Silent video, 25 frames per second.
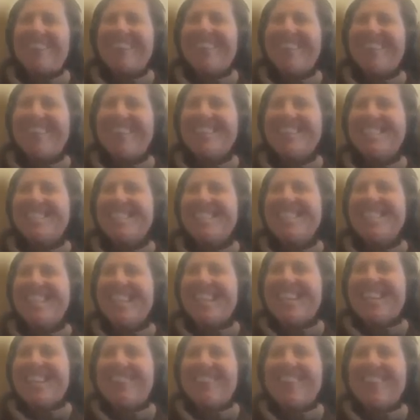For this,
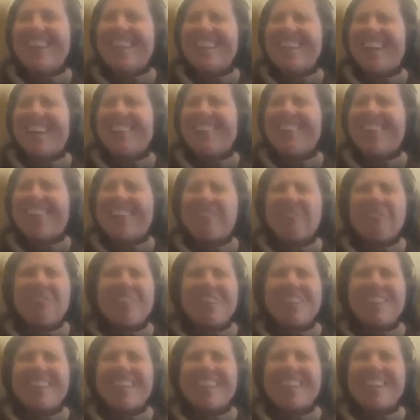but I
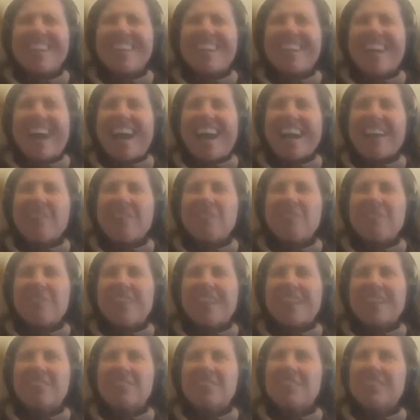feel like I've
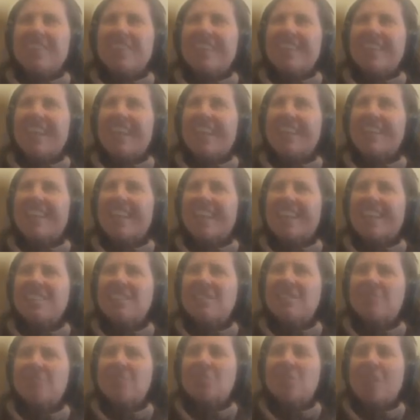like really had like
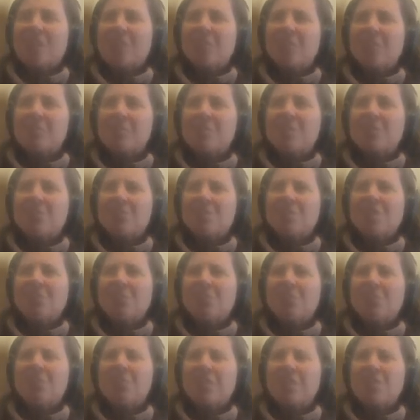some great moments of
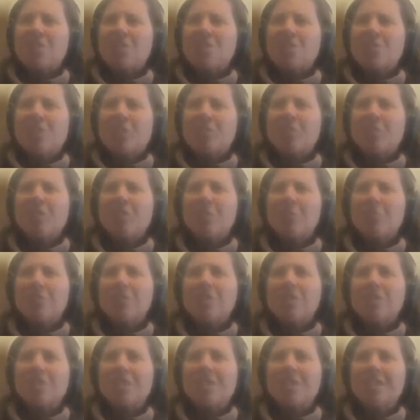self-reflection. So I really
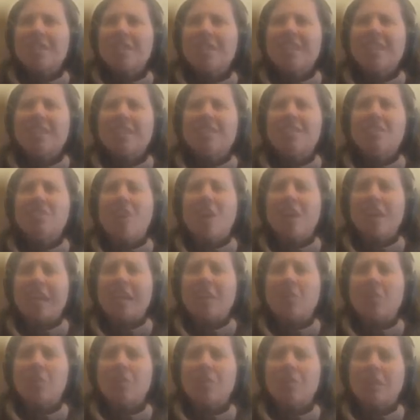appreciate
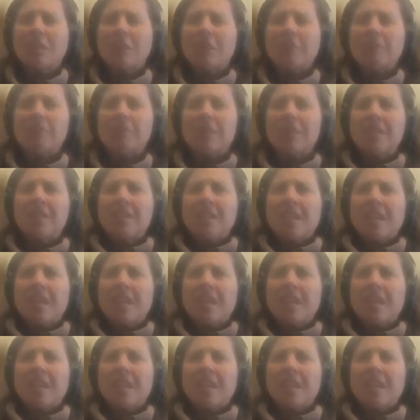talking with you.